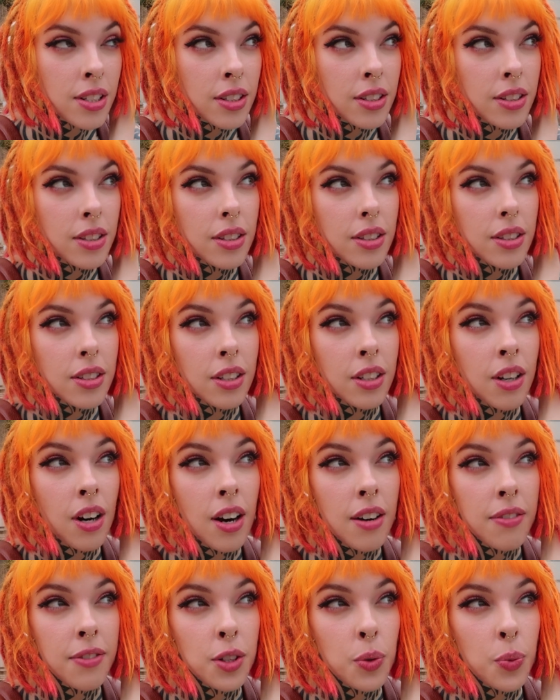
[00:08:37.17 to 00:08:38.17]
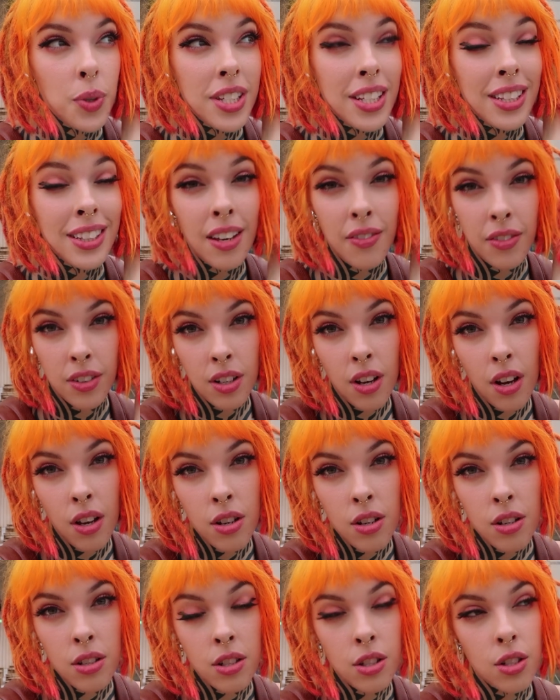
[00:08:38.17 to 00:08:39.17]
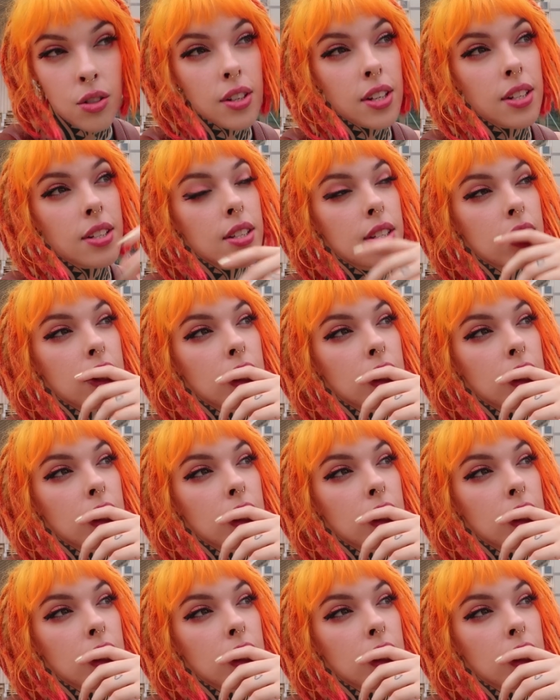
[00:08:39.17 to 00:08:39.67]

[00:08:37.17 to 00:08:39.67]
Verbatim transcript: then the coffee was $11, so that's